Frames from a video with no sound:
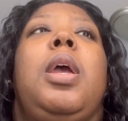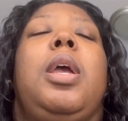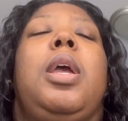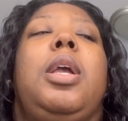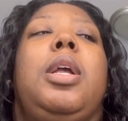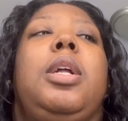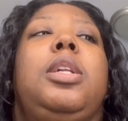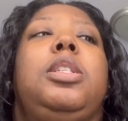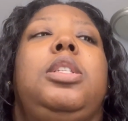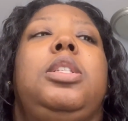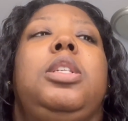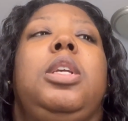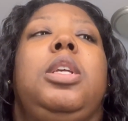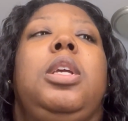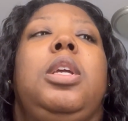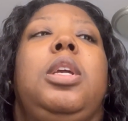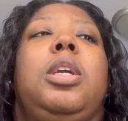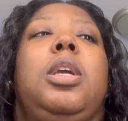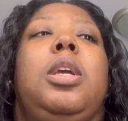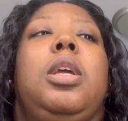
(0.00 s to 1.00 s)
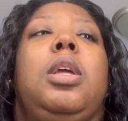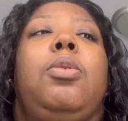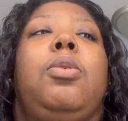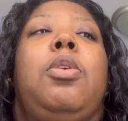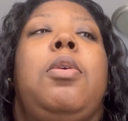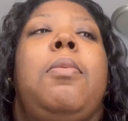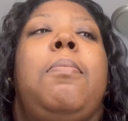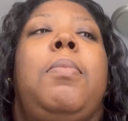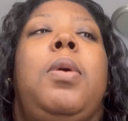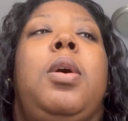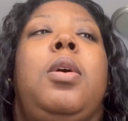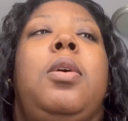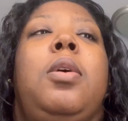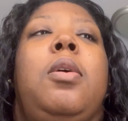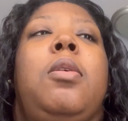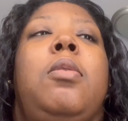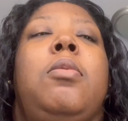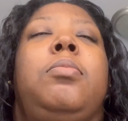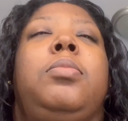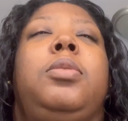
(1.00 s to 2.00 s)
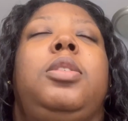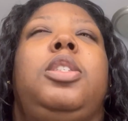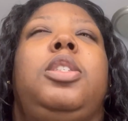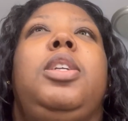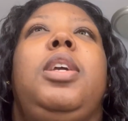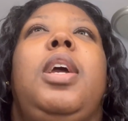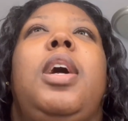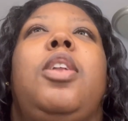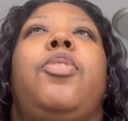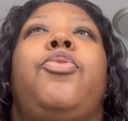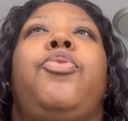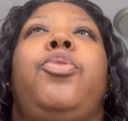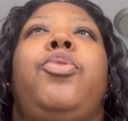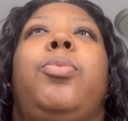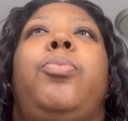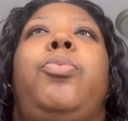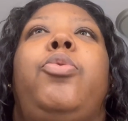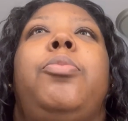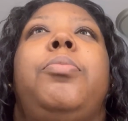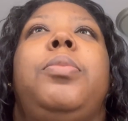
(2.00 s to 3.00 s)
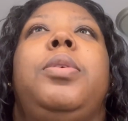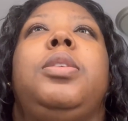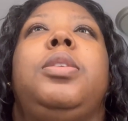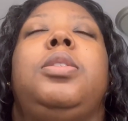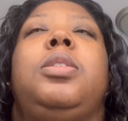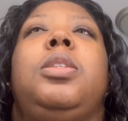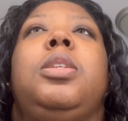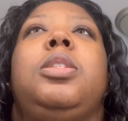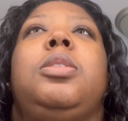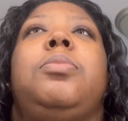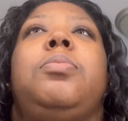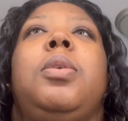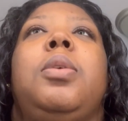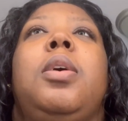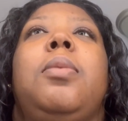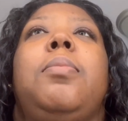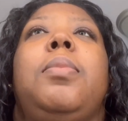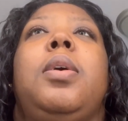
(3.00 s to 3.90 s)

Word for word: and then with mom, she got a few appointments this month,